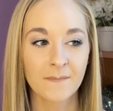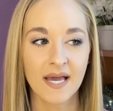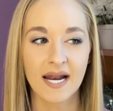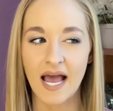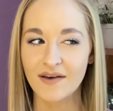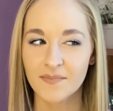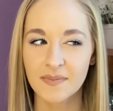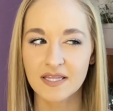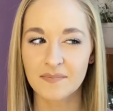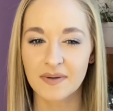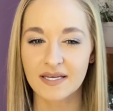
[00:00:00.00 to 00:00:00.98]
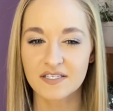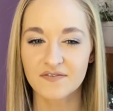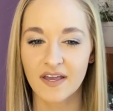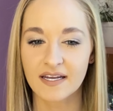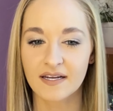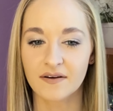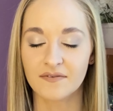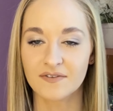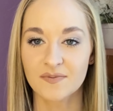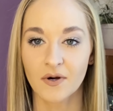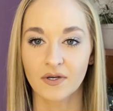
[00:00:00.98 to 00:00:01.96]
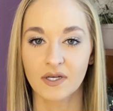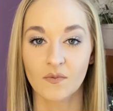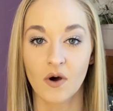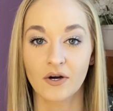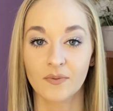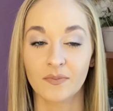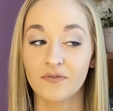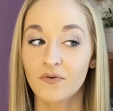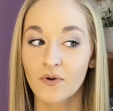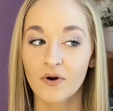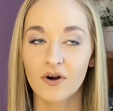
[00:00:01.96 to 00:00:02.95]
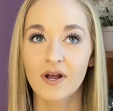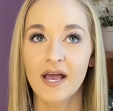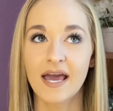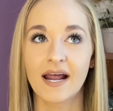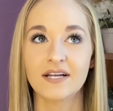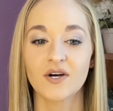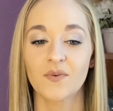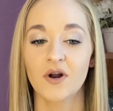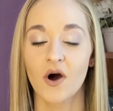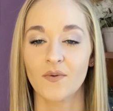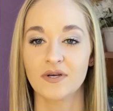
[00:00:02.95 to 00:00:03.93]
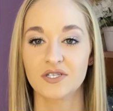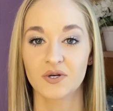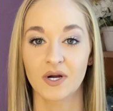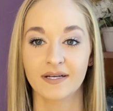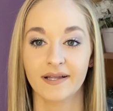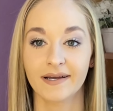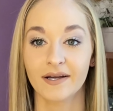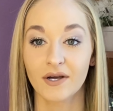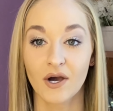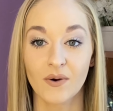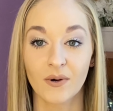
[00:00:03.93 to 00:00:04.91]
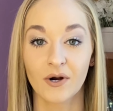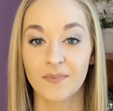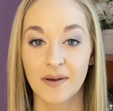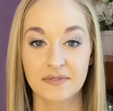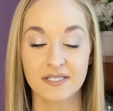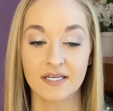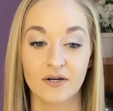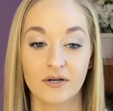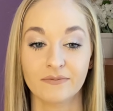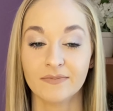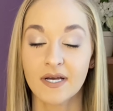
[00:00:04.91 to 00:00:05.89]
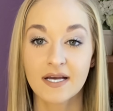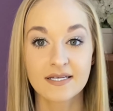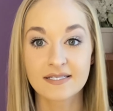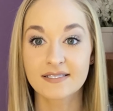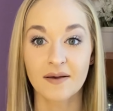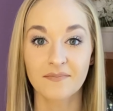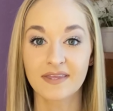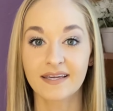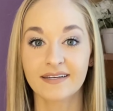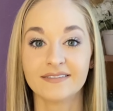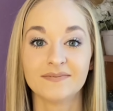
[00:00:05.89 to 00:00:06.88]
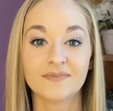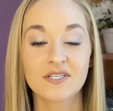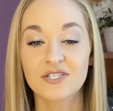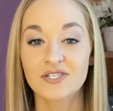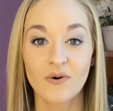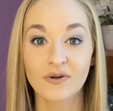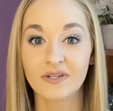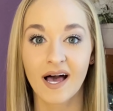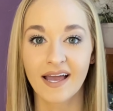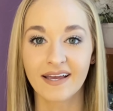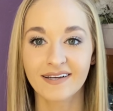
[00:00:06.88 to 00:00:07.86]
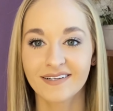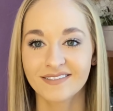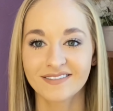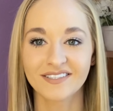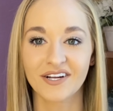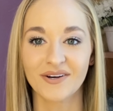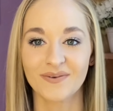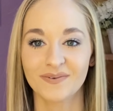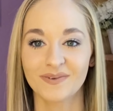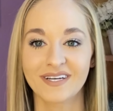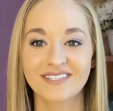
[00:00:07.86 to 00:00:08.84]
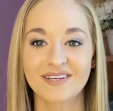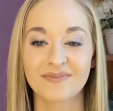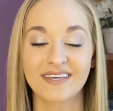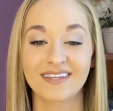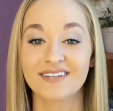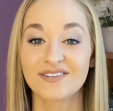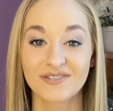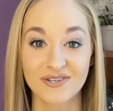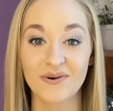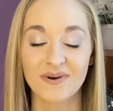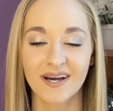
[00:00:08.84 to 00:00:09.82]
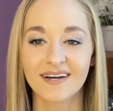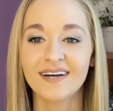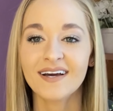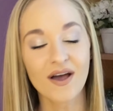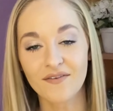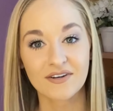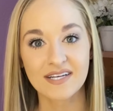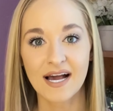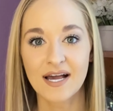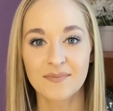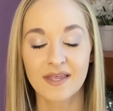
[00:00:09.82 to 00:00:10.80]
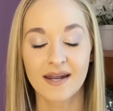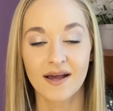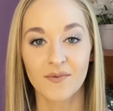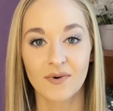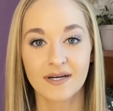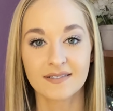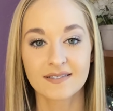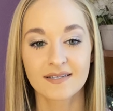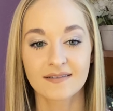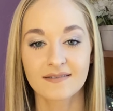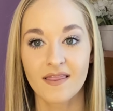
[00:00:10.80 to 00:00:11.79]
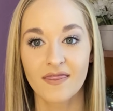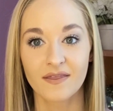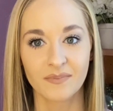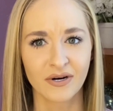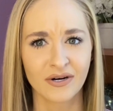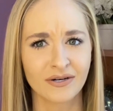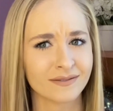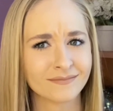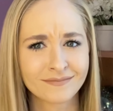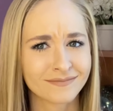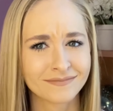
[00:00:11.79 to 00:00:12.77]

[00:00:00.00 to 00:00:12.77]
and I haven't been the biggest fan of sparkling water before and I don't want to always drink like a Coke or a Pepsi or something soda-like, you know, like something that's a soda every time that I want the burn.